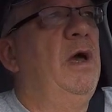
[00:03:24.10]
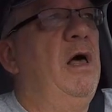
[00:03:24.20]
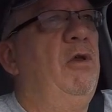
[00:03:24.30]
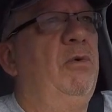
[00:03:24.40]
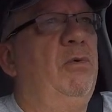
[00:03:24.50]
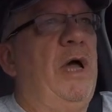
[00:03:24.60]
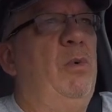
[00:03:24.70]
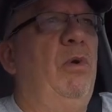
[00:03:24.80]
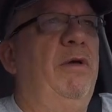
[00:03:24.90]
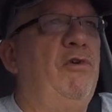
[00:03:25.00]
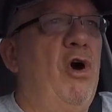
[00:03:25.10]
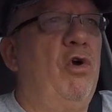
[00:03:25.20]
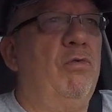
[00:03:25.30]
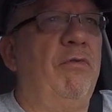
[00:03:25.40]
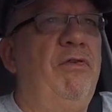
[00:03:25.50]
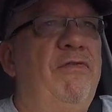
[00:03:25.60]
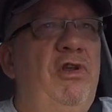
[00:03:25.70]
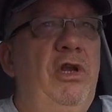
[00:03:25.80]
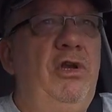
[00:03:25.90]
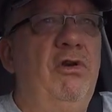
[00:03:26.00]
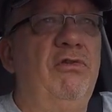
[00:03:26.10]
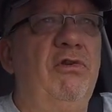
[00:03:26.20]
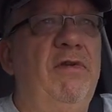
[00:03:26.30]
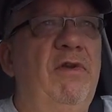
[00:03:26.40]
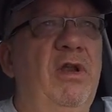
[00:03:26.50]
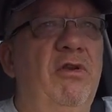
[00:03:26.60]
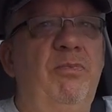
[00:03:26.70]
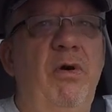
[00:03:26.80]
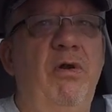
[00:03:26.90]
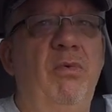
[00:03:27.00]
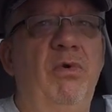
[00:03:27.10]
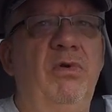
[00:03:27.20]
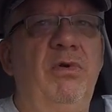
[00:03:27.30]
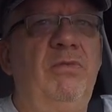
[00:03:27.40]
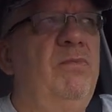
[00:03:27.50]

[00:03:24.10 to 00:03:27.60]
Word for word: I'll, I will have gone over fifteen years living in this part of the world.